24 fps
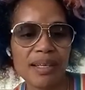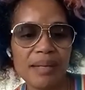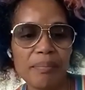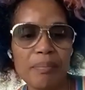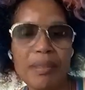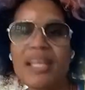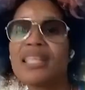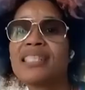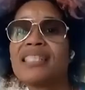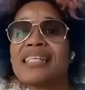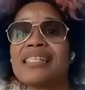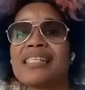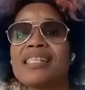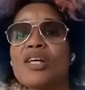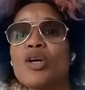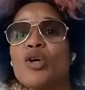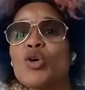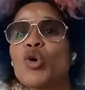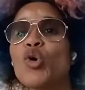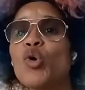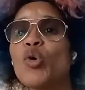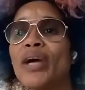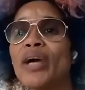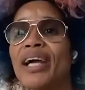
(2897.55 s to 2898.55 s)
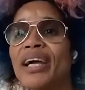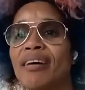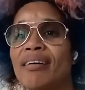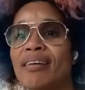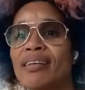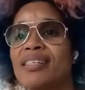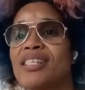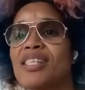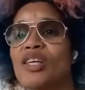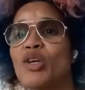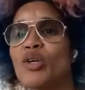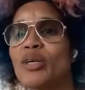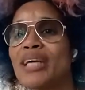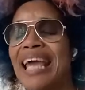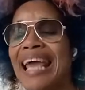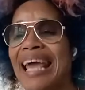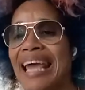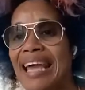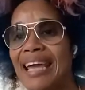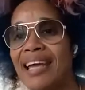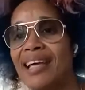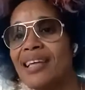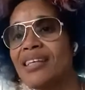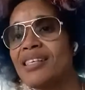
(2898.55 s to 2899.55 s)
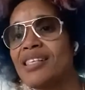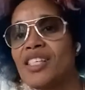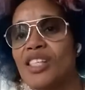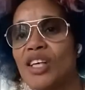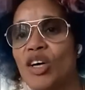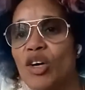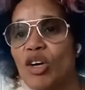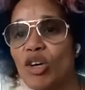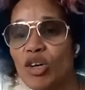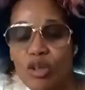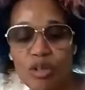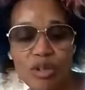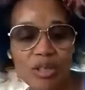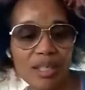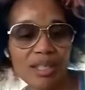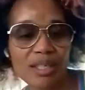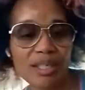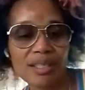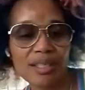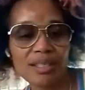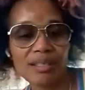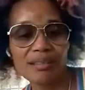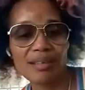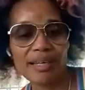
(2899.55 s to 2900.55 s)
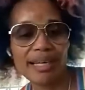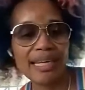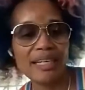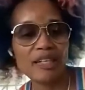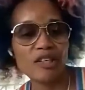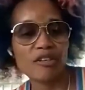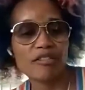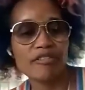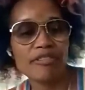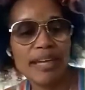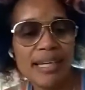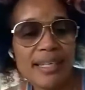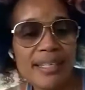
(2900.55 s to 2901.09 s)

And because it's so queer and so gay and so in